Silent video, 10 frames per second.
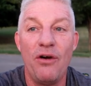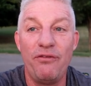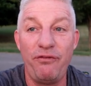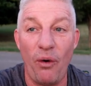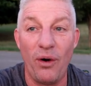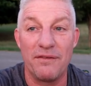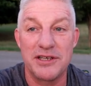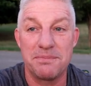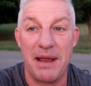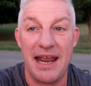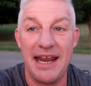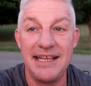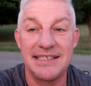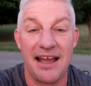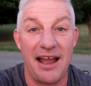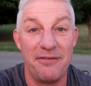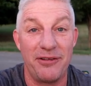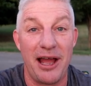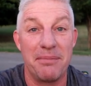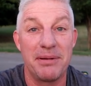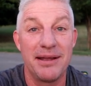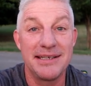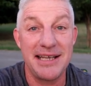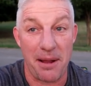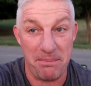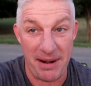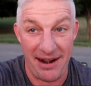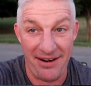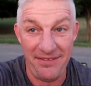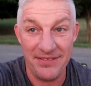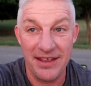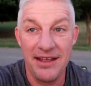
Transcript: four of spades. I flop top pair.